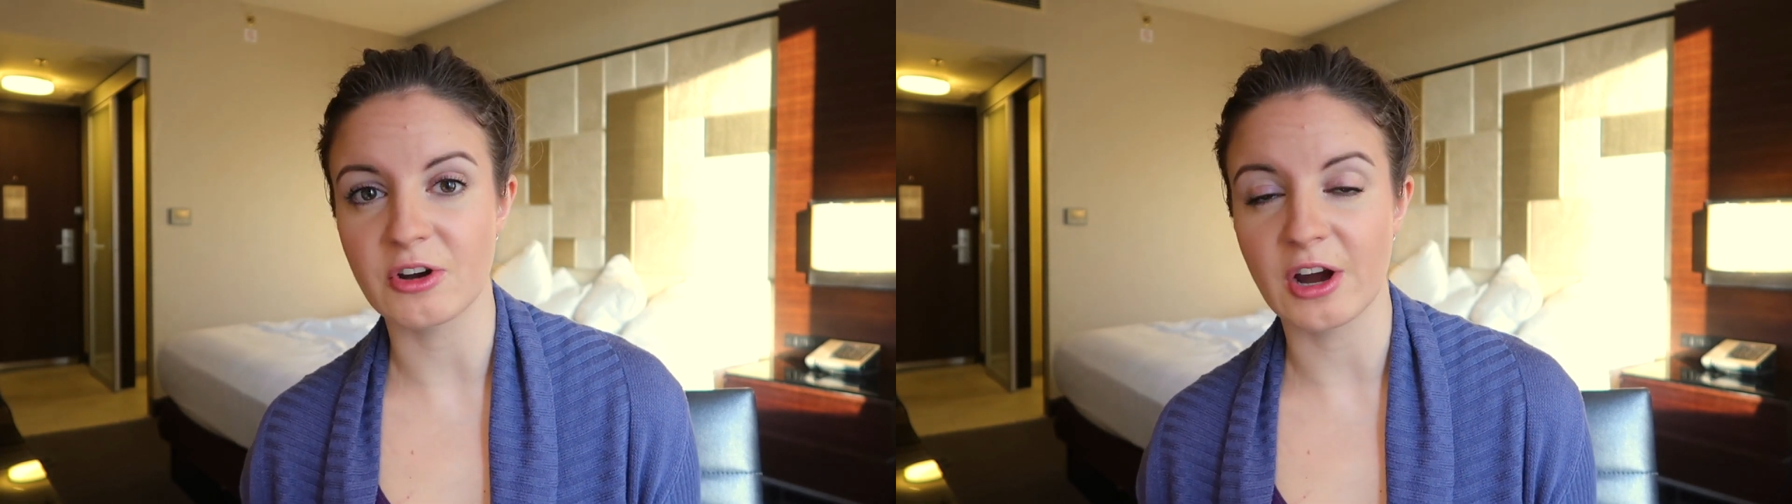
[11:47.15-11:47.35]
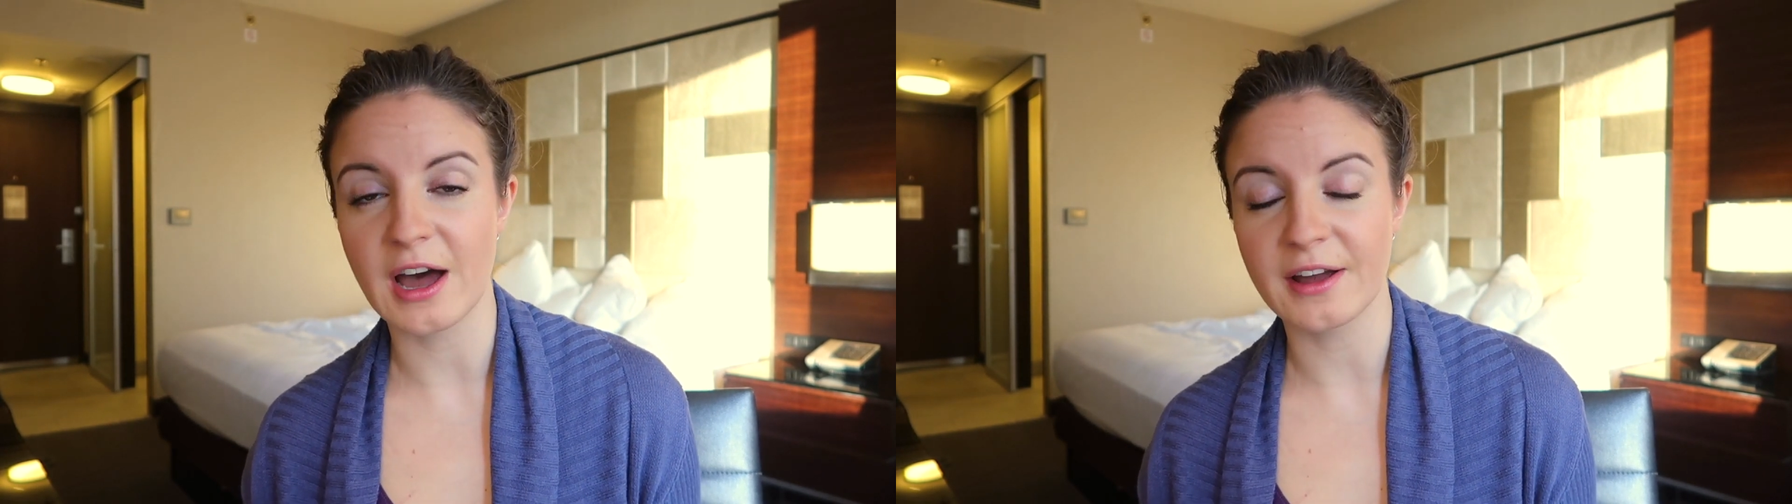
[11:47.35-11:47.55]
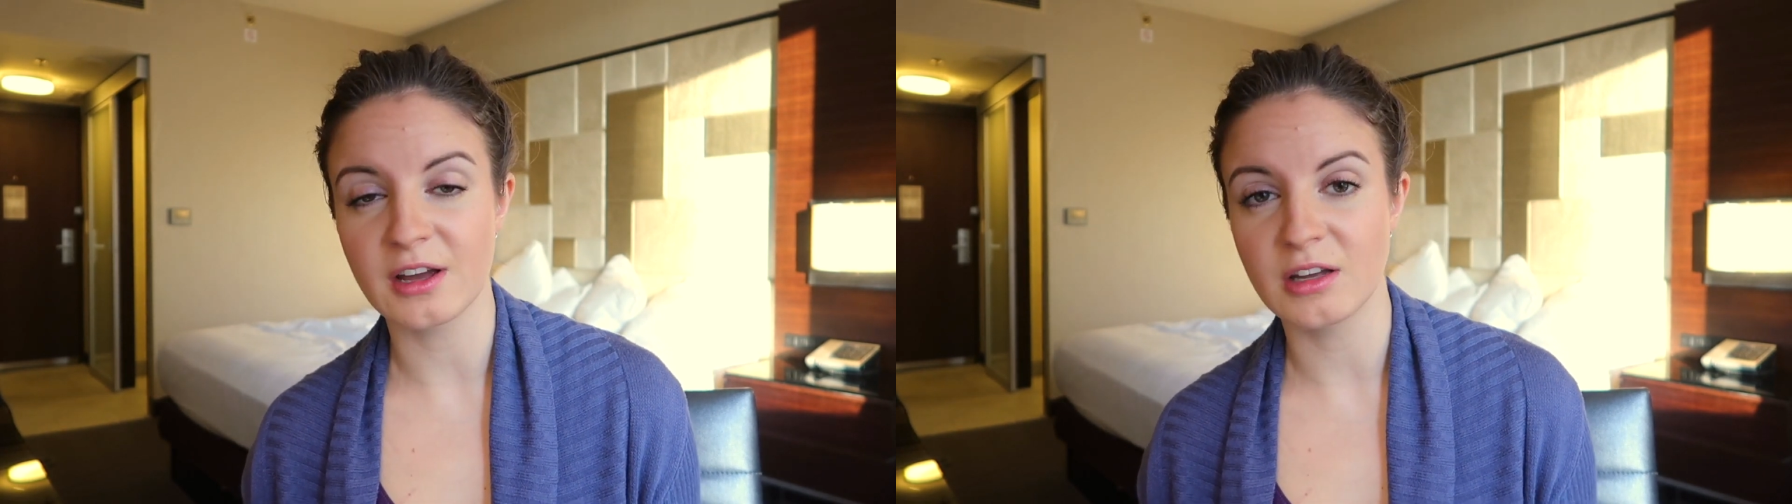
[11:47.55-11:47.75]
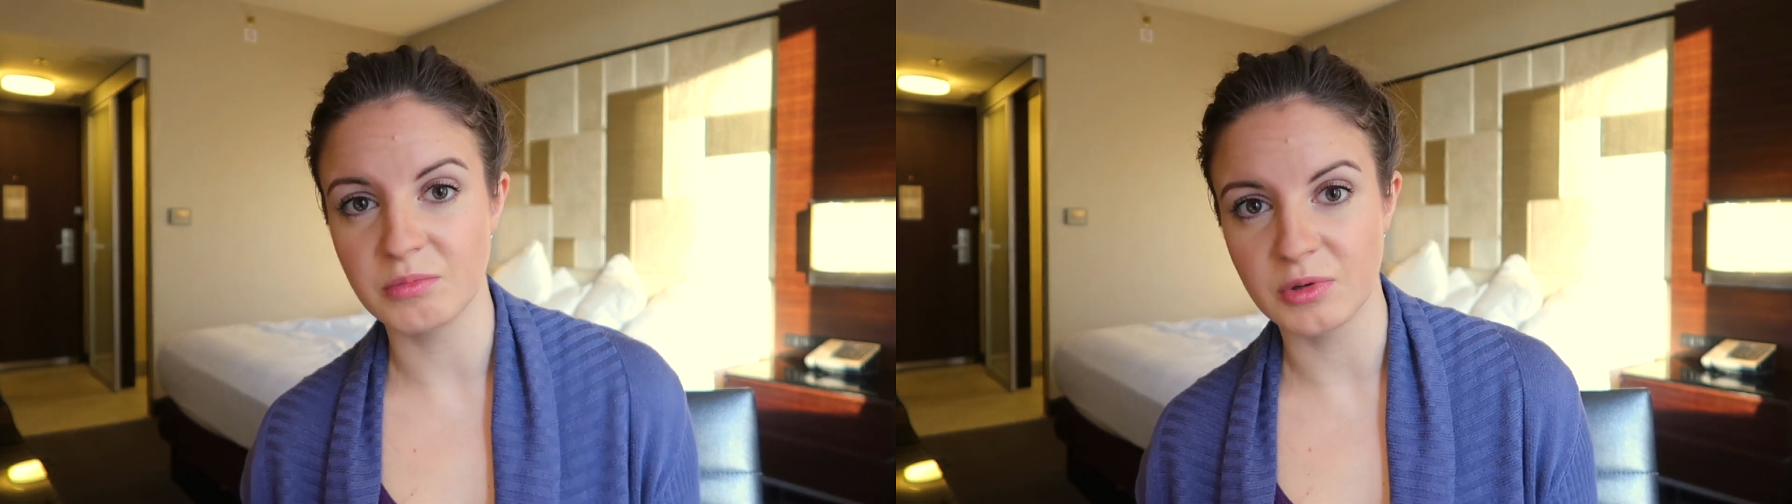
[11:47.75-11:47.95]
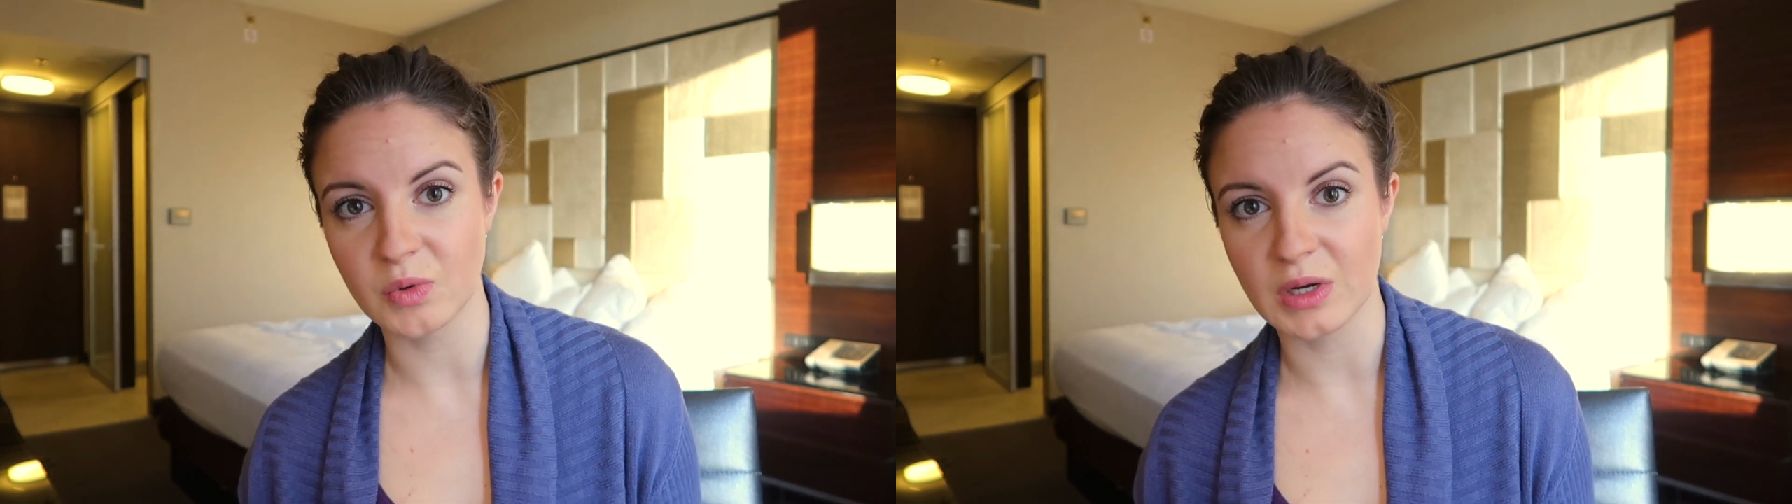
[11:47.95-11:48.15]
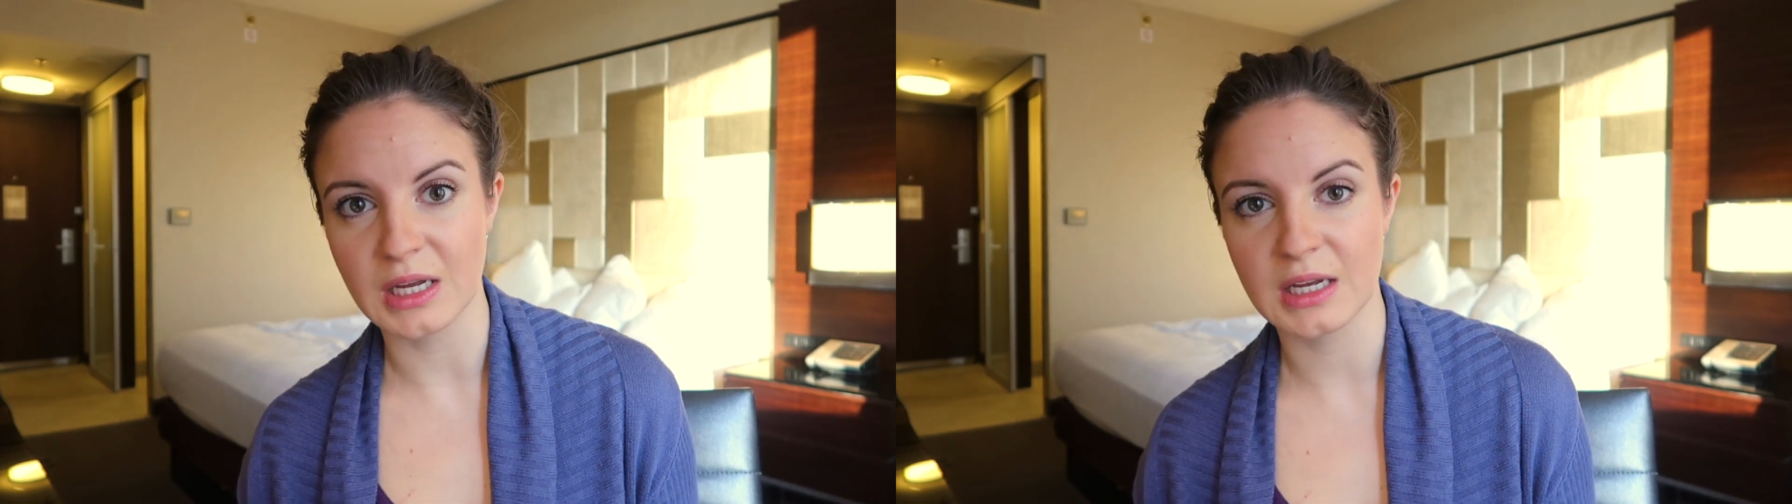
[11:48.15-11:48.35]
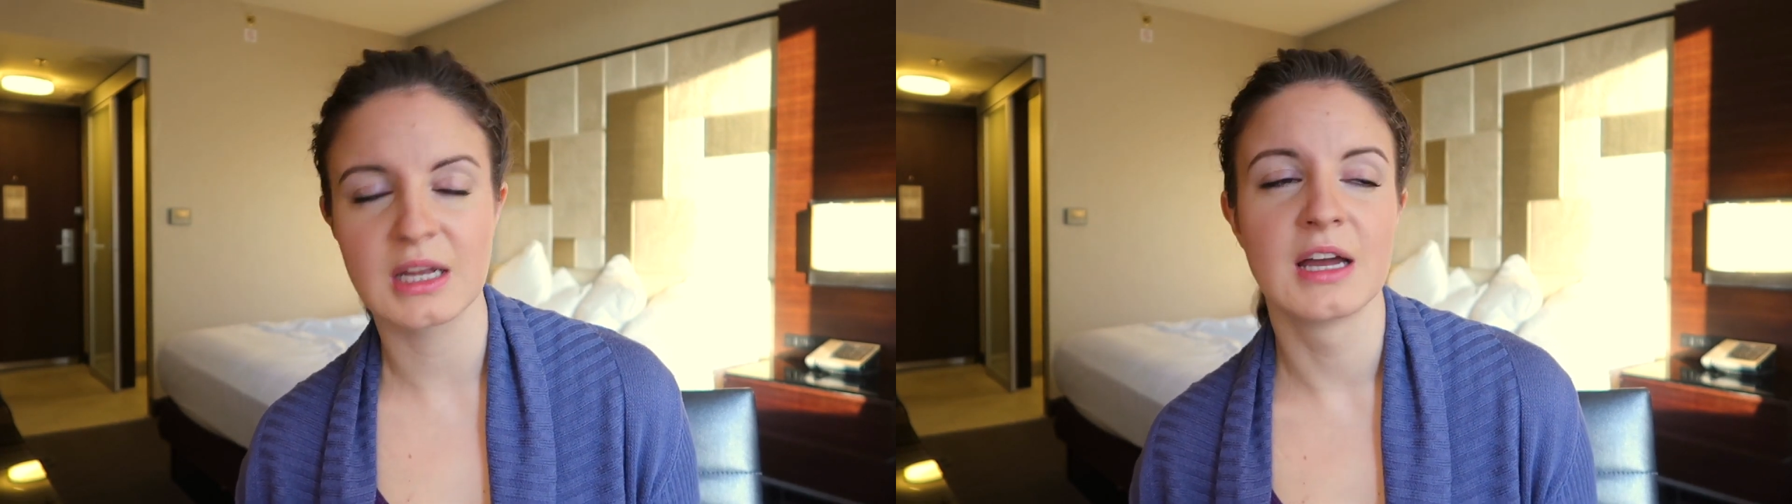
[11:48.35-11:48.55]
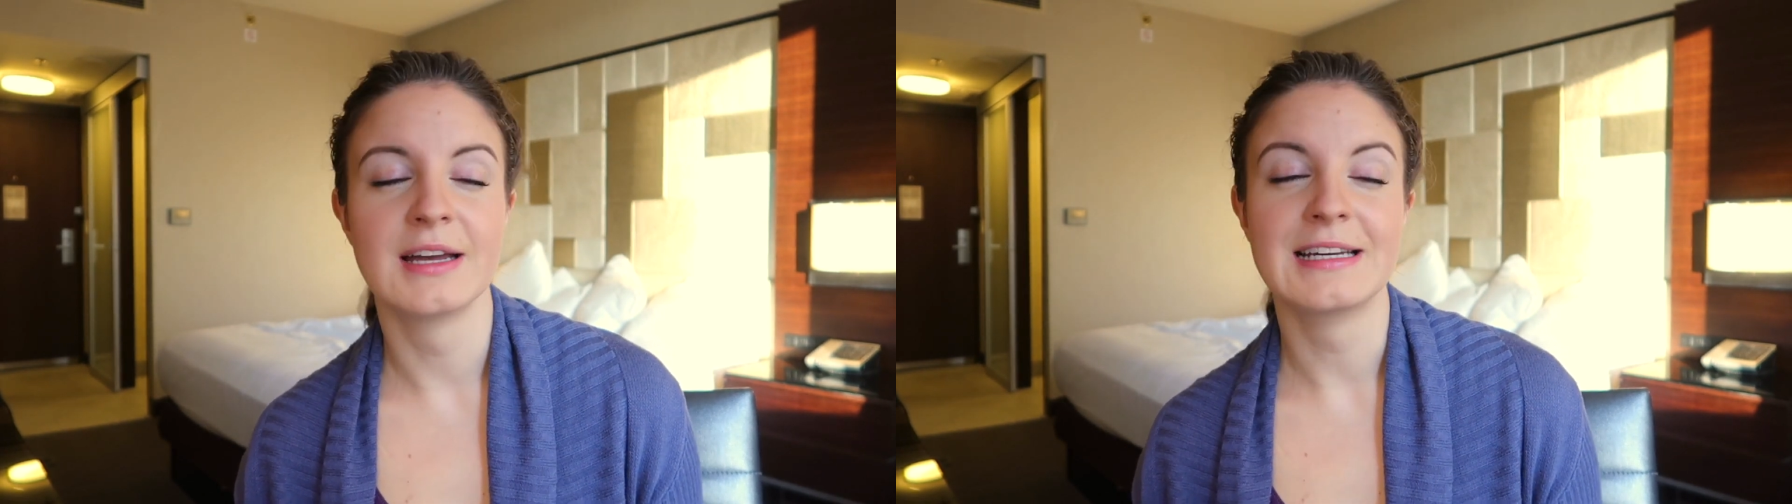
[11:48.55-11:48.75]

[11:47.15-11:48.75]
are higher in Munich.